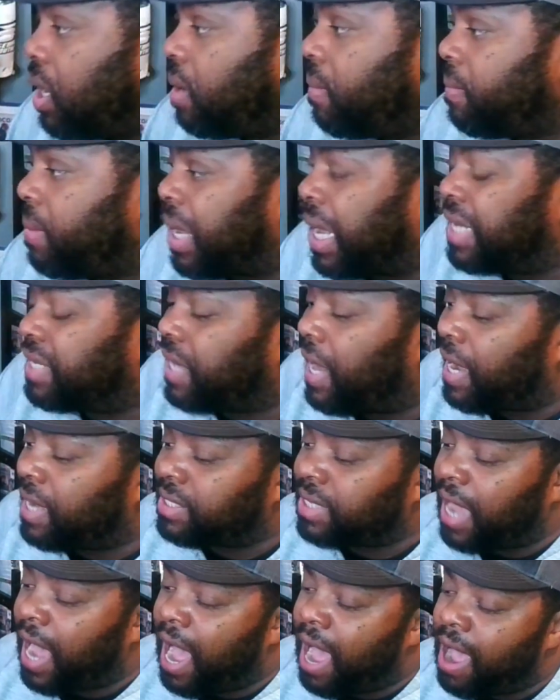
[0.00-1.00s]
Because, like I
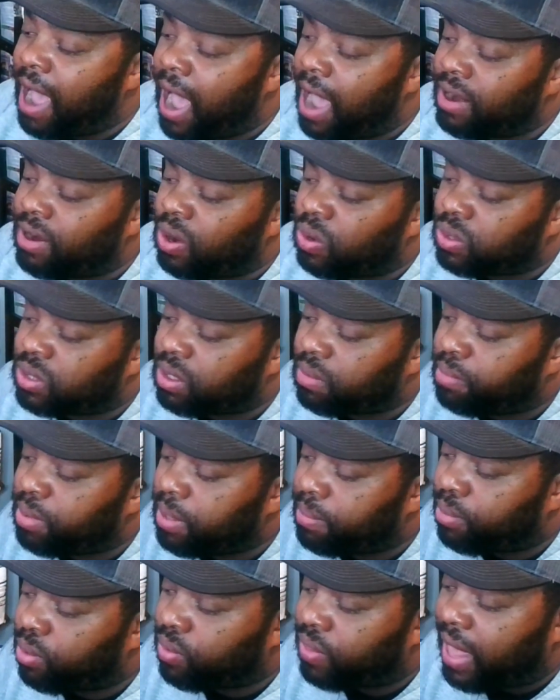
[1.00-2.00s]
said, I, I know some
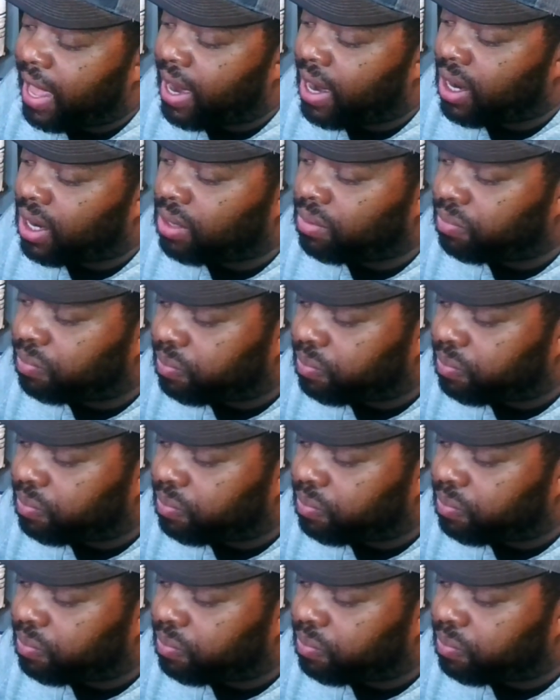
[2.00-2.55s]
people that are